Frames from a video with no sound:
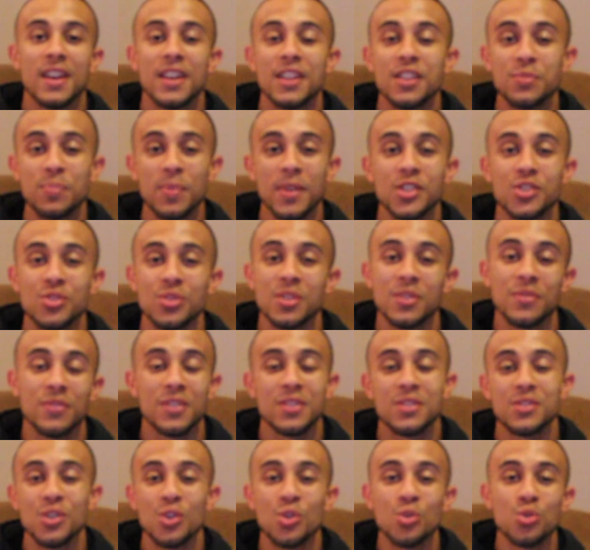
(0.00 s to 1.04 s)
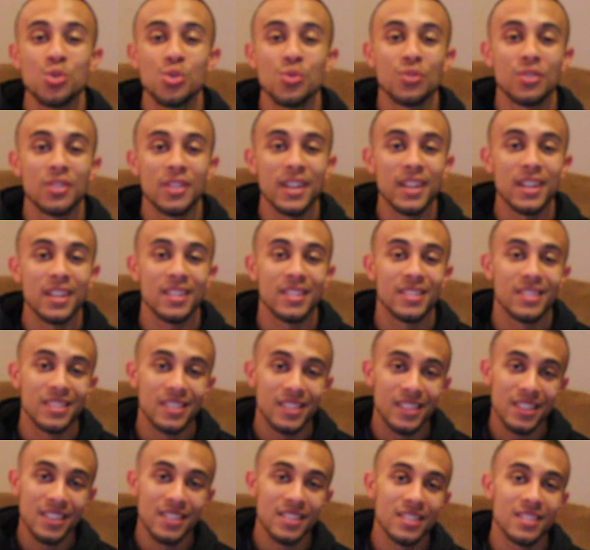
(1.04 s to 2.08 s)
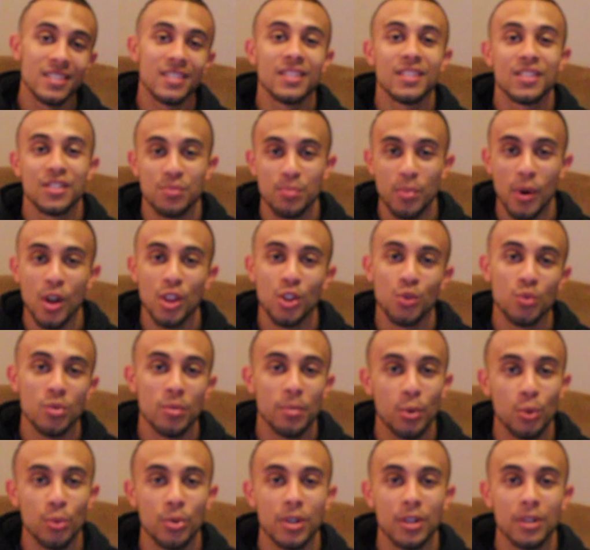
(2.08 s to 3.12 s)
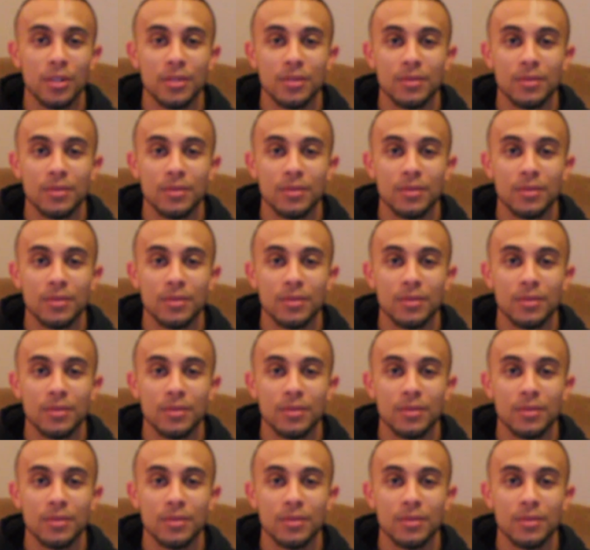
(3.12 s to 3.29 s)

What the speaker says: especially if it's OU related. This is Ballin' with Buie.